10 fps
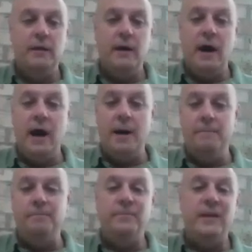
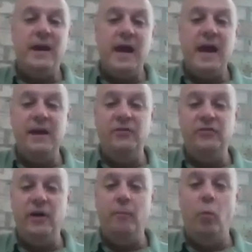A
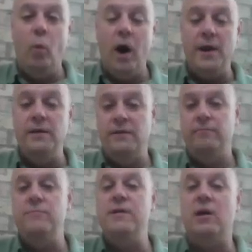sub 1,
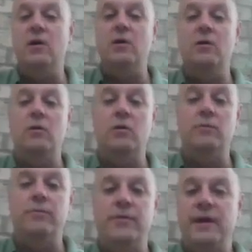the
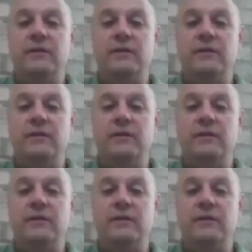thing